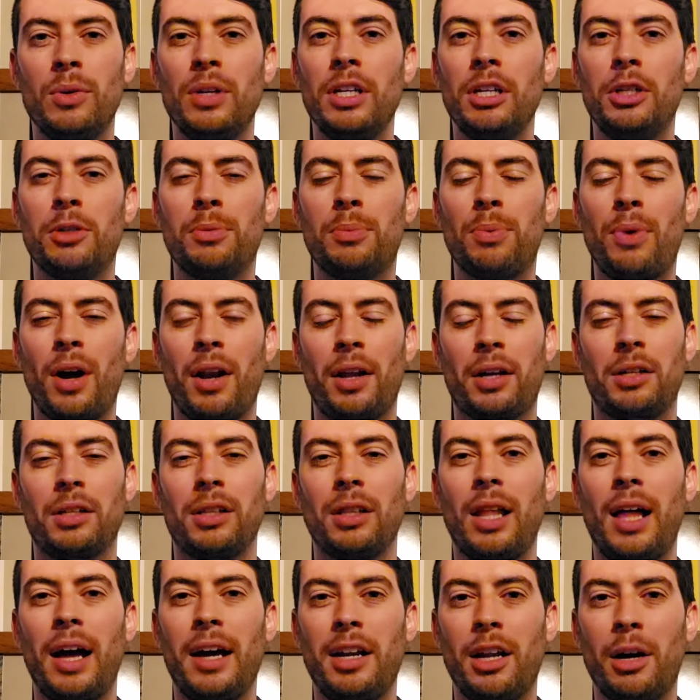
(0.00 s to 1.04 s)
each product
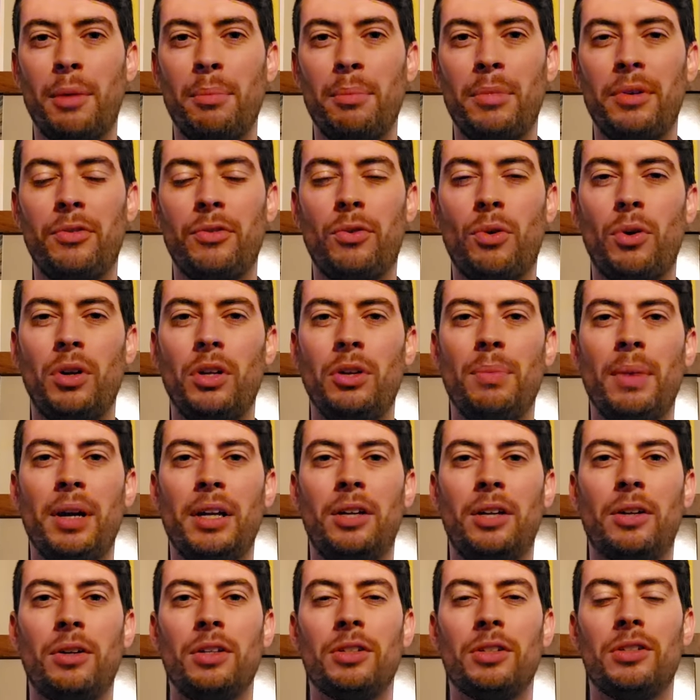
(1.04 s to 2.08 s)
lineup before you
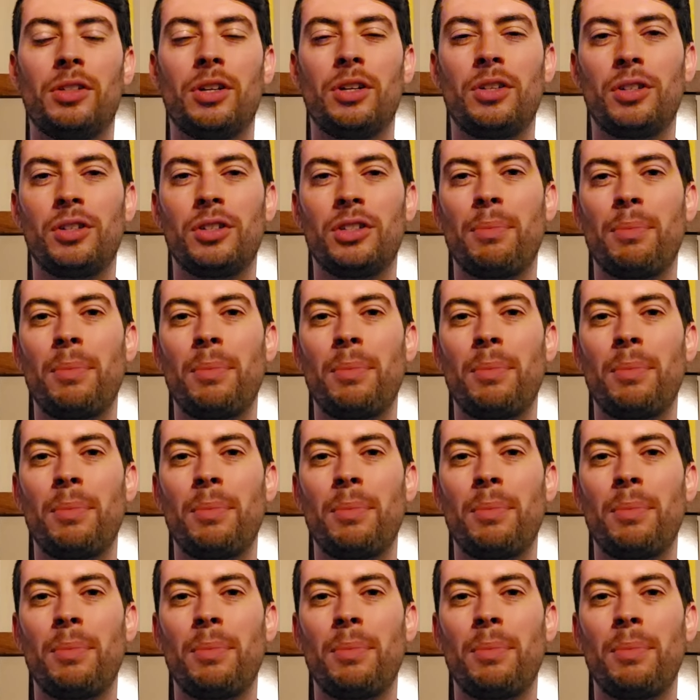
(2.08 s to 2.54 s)
make your decisions